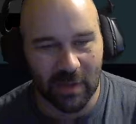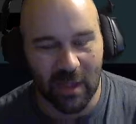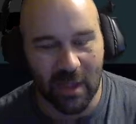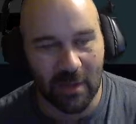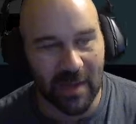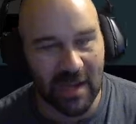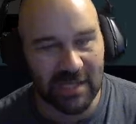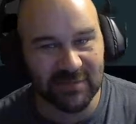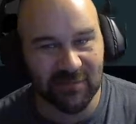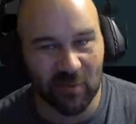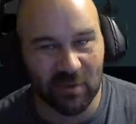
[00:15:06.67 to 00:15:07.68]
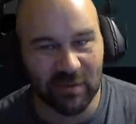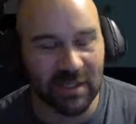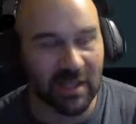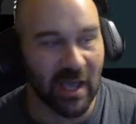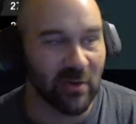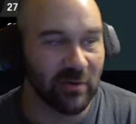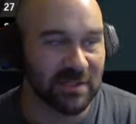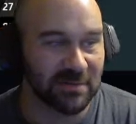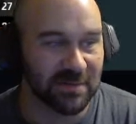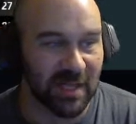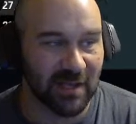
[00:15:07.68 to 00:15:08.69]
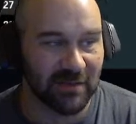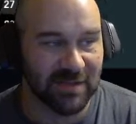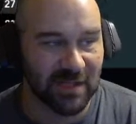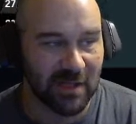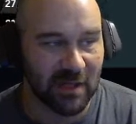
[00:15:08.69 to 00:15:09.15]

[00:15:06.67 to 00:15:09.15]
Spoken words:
As for the Coyotes themselves,